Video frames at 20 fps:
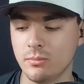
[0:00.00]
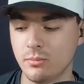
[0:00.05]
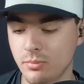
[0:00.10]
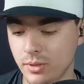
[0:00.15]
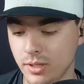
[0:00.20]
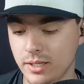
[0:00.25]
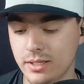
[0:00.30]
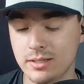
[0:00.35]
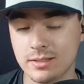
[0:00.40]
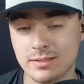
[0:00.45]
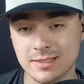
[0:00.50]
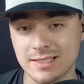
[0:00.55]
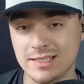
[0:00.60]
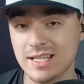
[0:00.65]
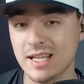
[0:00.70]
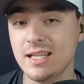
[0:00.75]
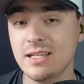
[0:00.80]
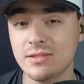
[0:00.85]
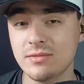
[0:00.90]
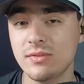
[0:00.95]
But
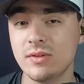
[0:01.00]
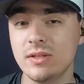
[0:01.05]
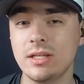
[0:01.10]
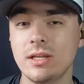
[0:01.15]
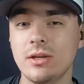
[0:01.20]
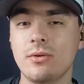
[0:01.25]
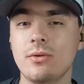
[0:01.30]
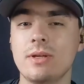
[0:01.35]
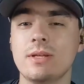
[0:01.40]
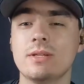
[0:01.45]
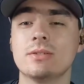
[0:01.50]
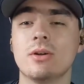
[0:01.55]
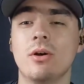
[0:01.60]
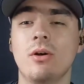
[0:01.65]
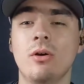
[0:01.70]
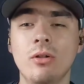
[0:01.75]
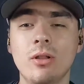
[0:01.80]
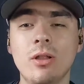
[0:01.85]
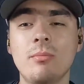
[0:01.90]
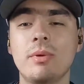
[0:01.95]
today's video is
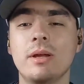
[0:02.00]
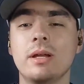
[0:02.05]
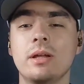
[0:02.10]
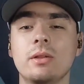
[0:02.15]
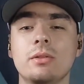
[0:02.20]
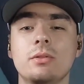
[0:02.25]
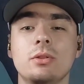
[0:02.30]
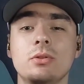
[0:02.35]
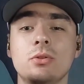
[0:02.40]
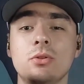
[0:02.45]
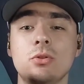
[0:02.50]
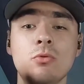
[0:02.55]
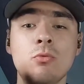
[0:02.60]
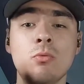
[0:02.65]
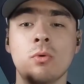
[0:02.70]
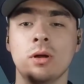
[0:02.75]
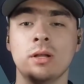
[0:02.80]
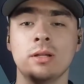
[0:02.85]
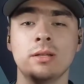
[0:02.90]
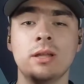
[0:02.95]
all about the new
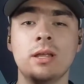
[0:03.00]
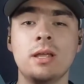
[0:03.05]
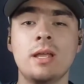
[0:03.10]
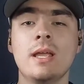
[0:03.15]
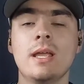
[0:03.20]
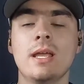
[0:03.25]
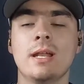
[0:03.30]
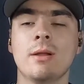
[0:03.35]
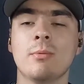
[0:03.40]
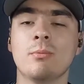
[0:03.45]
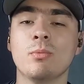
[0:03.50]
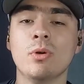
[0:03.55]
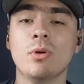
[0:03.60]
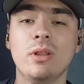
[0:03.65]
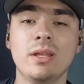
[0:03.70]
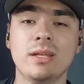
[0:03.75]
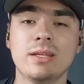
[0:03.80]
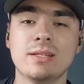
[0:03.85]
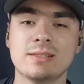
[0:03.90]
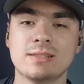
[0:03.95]
one, and I'm
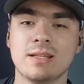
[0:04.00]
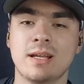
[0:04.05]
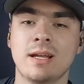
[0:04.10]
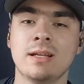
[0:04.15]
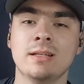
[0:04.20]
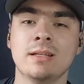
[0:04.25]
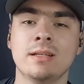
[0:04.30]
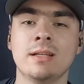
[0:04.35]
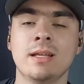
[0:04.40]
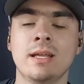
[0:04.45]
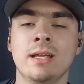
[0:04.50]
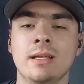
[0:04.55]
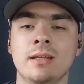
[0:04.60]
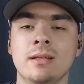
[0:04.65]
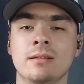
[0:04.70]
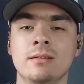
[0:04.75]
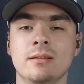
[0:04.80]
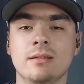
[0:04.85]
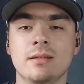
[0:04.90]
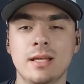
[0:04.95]
really excited.
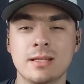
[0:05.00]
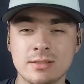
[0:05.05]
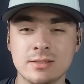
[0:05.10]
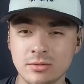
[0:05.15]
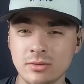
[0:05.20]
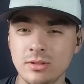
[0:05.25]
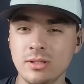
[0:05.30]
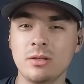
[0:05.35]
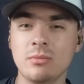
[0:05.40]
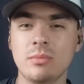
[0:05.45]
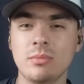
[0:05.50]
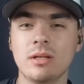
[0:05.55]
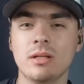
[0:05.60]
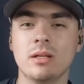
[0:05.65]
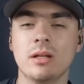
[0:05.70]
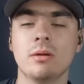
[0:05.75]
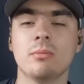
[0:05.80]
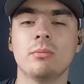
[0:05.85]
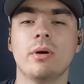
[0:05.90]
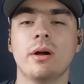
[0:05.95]
And it's only going to be
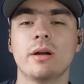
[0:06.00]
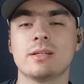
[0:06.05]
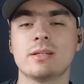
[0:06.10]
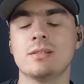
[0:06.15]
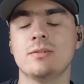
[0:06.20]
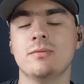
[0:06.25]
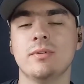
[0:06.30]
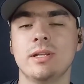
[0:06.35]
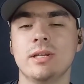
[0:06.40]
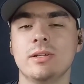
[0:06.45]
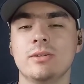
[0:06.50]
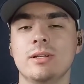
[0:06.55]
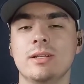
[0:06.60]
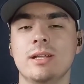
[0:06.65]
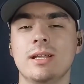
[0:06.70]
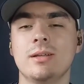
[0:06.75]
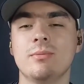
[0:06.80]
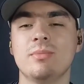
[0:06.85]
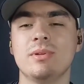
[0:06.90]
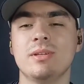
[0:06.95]
an unboxing video
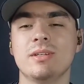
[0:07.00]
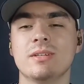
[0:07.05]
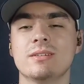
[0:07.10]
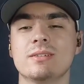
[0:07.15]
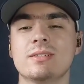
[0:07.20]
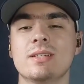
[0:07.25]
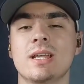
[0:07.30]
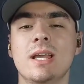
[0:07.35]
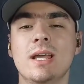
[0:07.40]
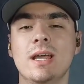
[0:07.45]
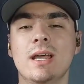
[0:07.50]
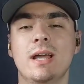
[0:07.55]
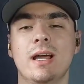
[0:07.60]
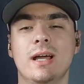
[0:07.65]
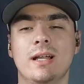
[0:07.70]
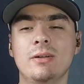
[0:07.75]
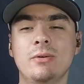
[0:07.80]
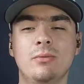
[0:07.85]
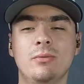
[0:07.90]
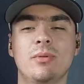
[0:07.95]
today because
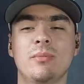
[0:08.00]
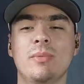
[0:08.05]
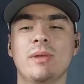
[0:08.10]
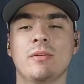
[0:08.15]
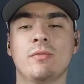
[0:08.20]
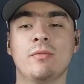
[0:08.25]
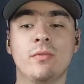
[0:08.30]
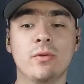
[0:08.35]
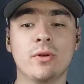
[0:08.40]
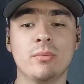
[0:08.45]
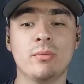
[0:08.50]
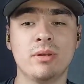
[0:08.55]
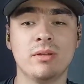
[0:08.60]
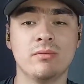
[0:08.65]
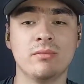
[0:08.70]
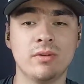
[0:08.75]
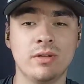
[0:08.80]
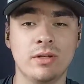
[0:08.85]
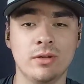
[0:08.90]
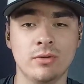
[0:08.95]
I don't want to make a
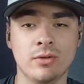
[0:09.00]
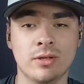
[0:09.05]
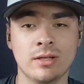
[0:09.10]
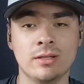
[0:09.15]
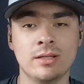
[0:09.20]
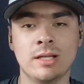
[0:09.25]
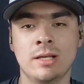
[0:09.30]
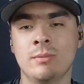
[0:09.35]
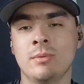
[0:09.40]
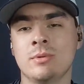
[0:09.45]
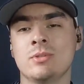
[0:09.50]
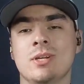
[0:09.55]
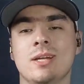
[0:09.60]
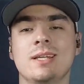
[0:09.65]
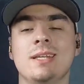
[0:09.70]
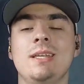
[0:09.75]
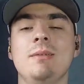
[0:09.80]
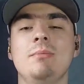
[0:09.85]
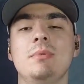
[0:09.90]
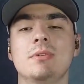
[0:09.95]
40-minute video again. I'm going to try to
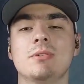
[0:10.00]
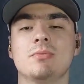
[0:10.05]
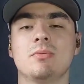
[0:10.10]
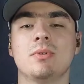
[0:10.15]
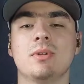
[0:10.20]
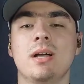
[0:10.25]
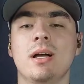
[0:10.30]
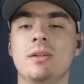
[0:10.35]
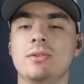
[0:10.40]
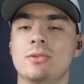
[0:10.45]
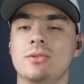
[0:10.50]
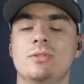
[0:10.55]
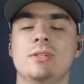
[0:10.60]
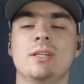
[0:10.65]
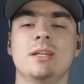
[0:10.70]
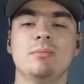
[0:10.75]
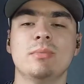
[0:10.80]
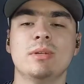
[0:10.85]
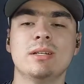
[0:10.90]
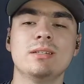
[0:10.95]
keep this one under
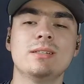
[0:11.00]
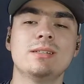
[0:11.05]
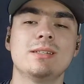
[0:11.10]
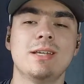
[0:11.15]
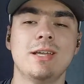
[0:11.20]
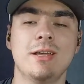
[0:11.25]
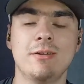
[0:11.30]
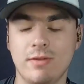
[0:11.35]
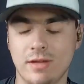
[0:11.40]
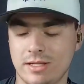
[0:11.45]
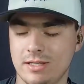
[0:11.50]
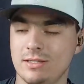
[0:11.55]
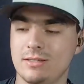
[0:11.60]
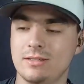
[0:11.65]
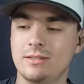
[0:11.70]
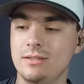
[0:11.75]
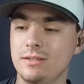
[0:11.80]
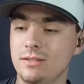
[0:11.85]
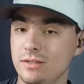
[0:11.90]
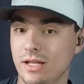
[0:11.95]
10 minutes if I can
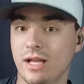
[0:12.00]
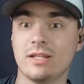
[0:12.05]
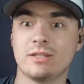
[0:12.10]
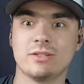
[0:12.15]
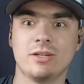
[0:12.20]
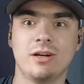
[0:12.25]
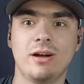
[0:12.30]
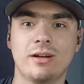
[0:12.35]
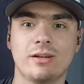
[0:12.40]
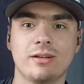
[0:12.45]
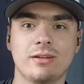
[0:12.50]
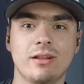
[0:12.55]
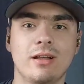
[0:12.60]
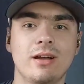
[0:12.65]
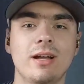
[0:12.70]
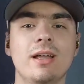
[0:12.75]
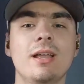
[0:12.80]
not talk a lot.